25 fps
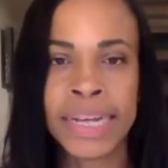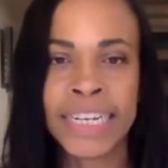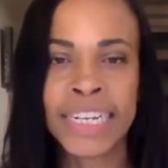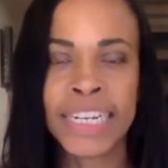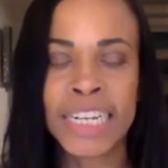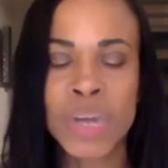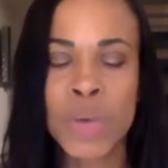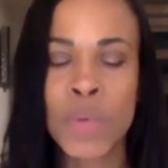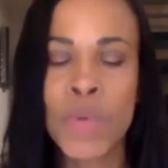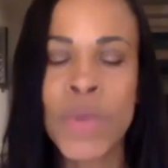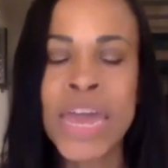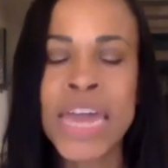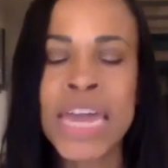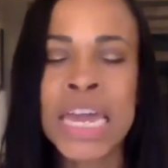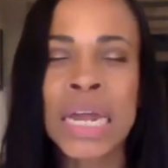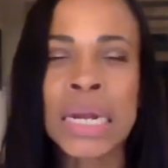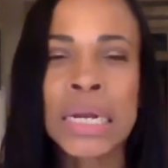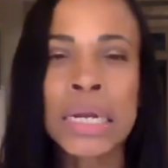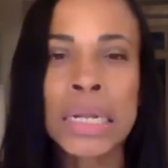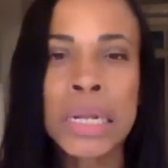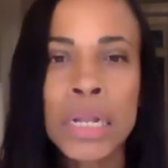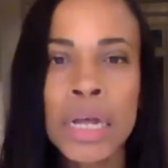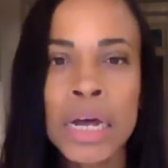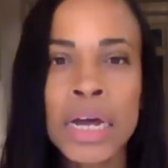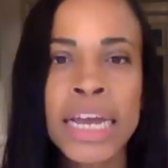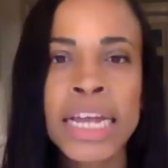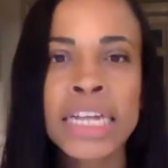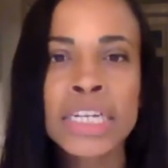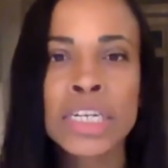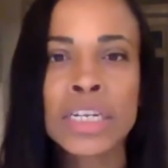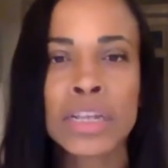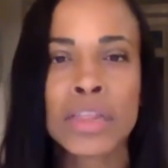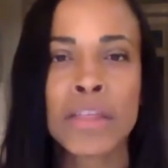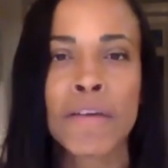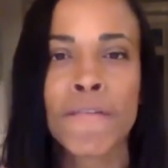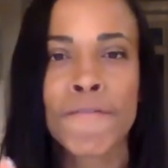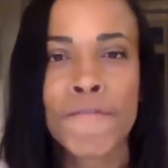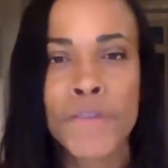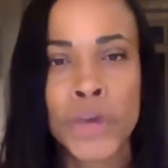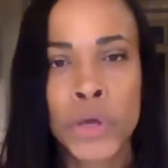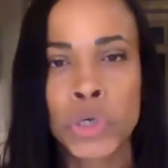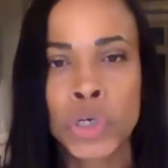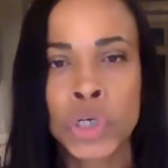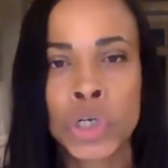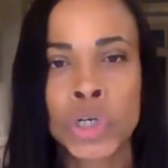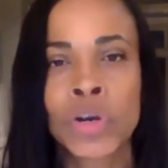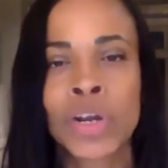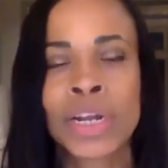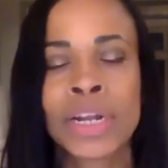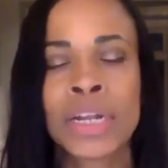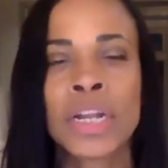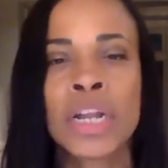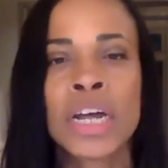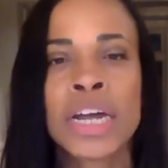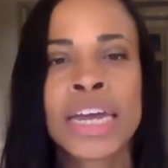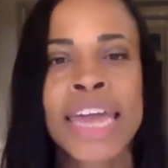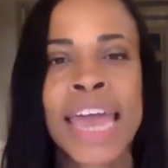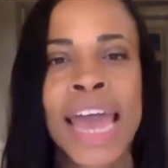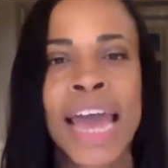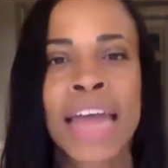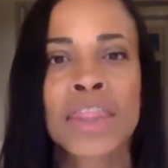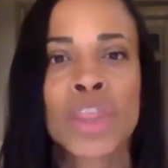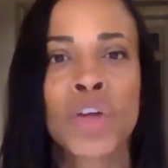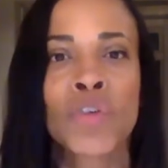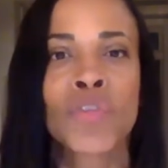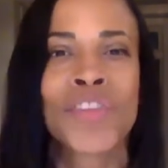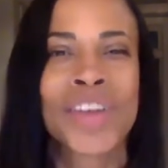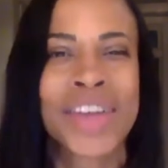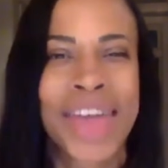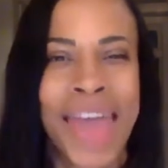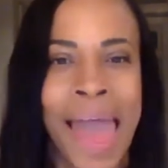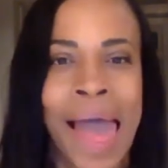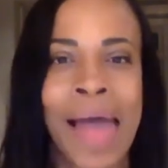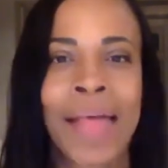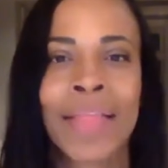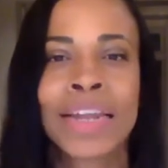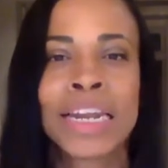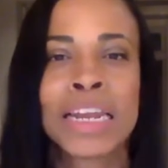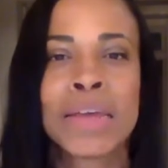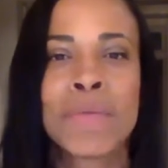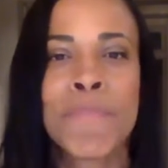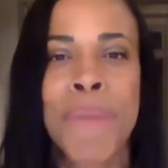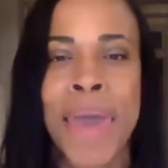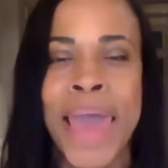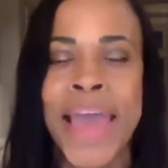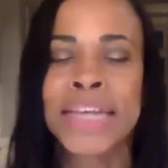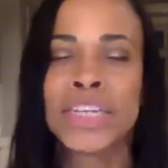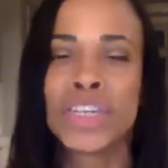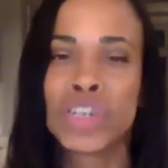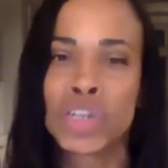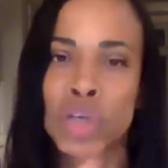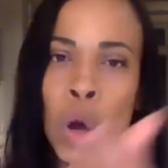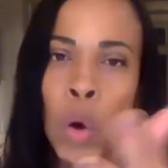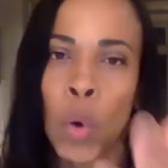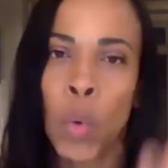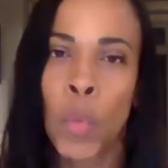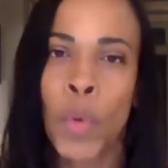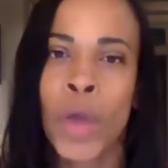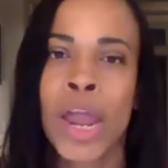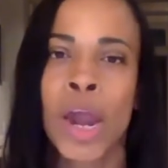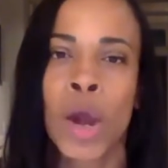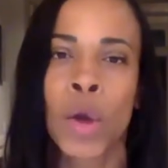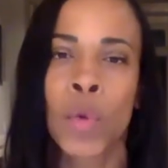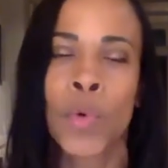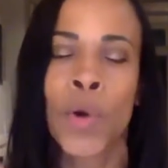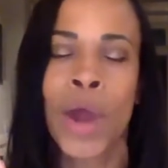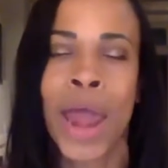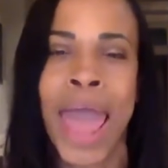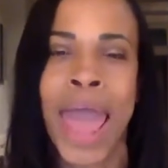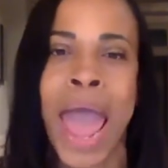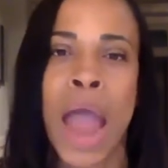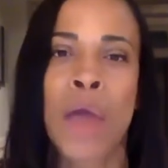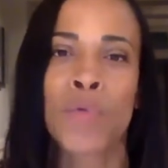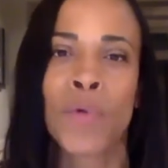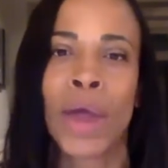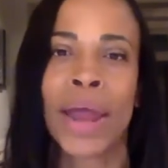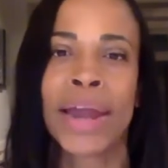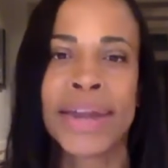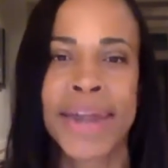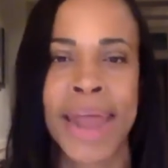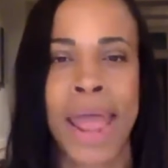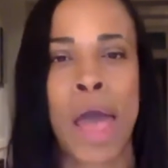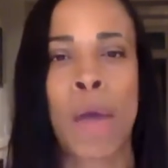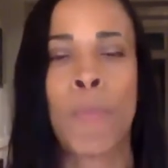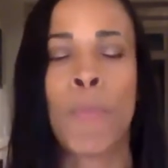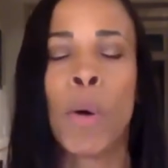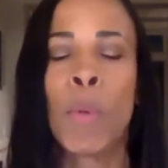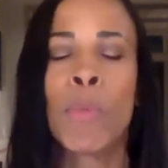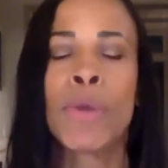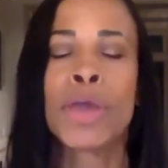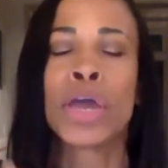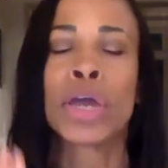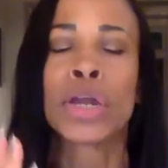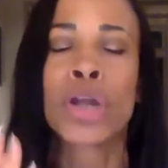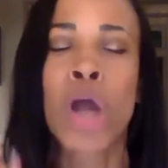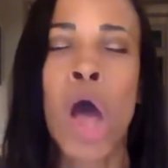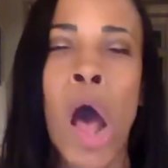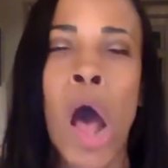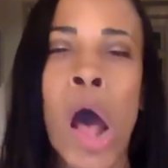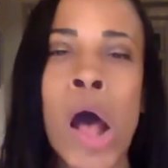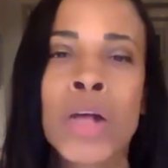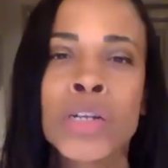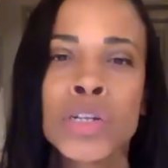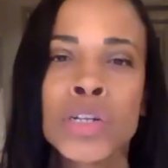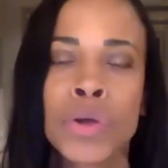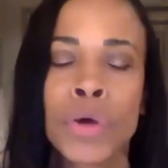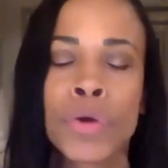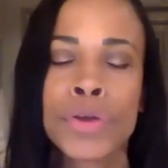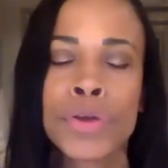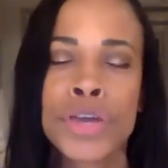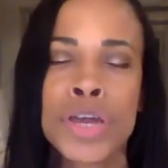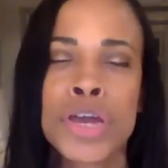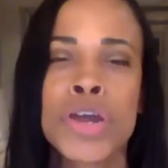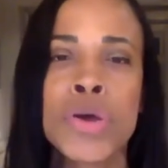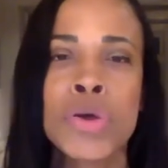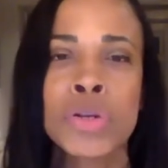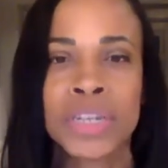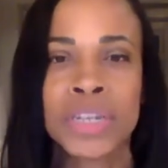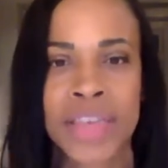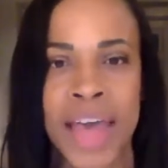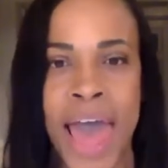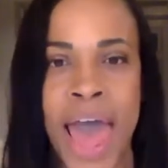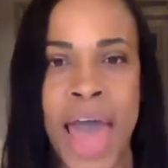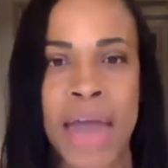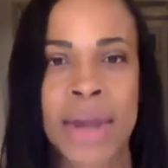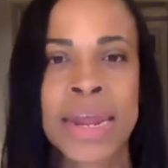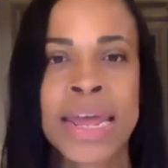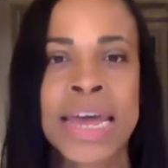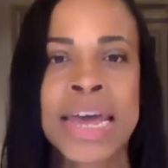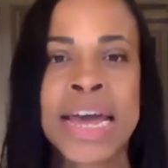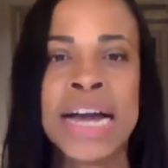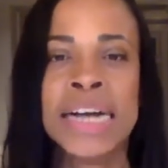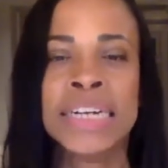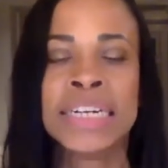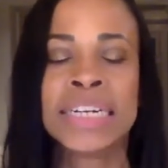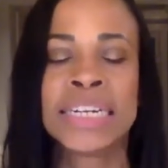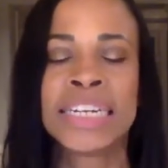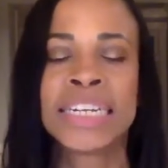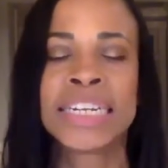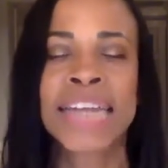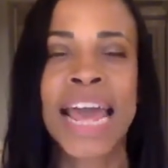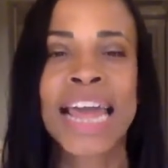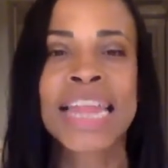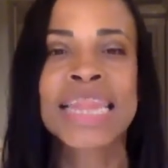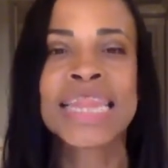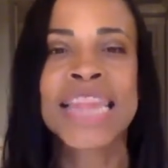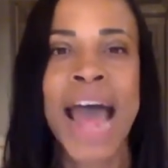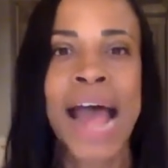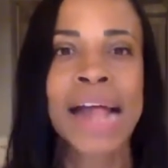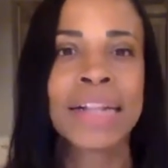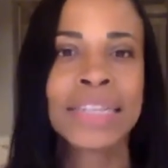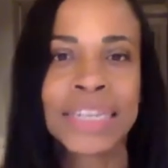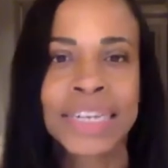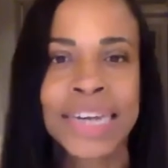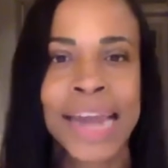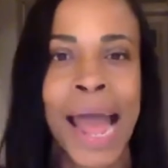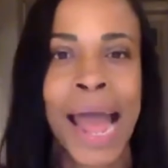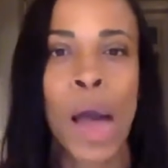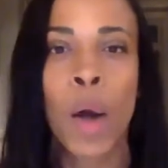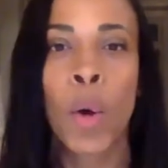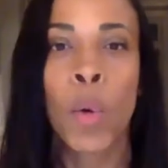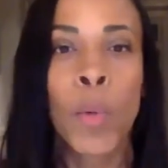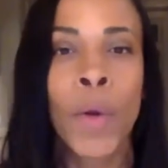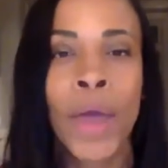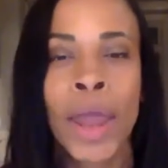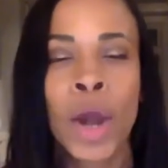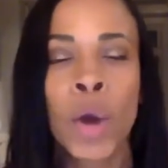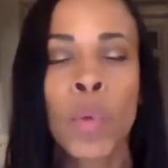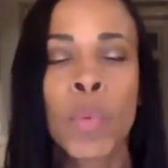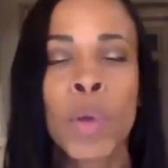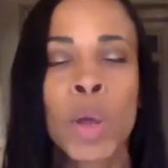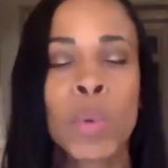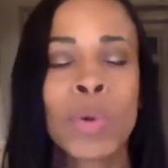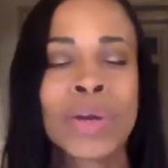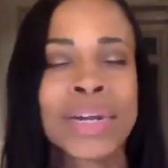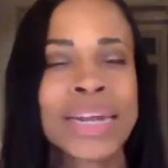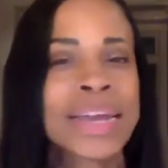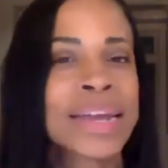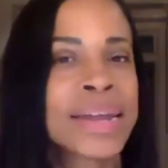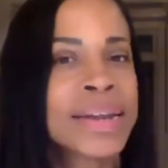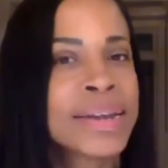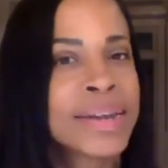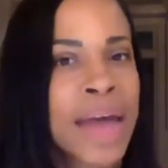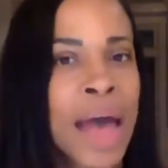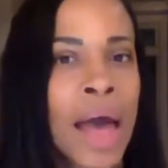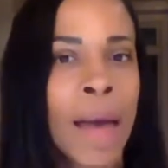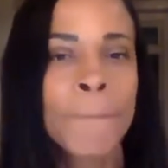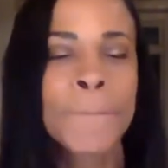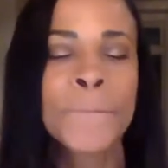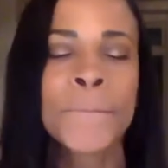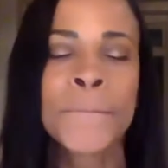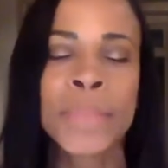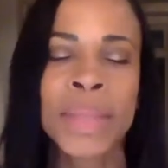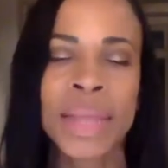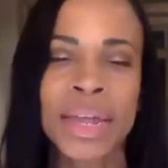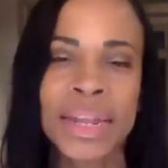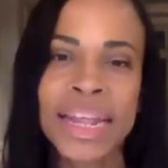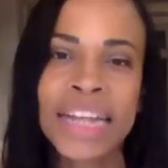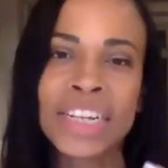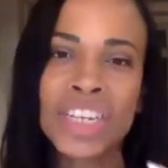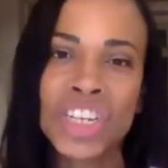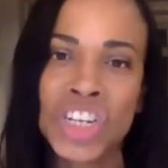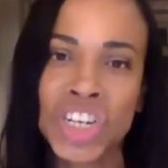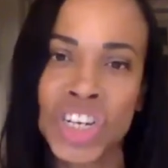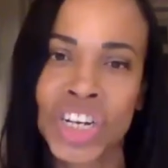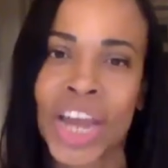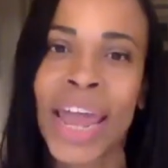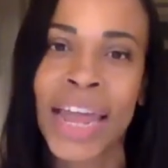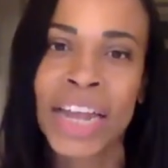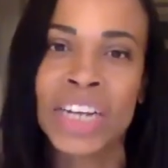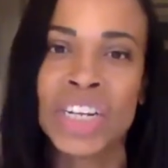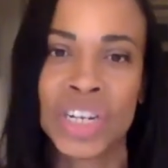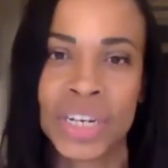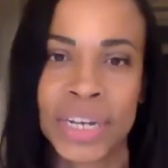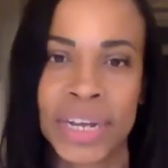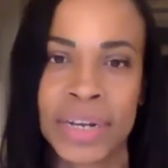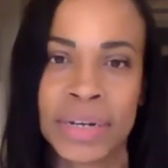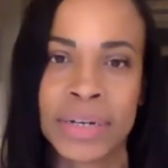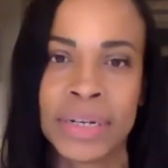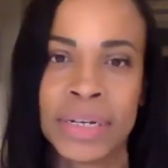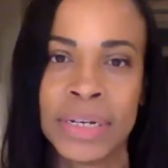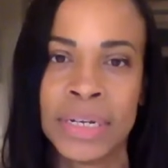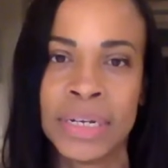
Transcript: See, we can look into the future and look at the reality based on where we're at right now, but we could also use that to say that's not where we want to end up. Let's change it.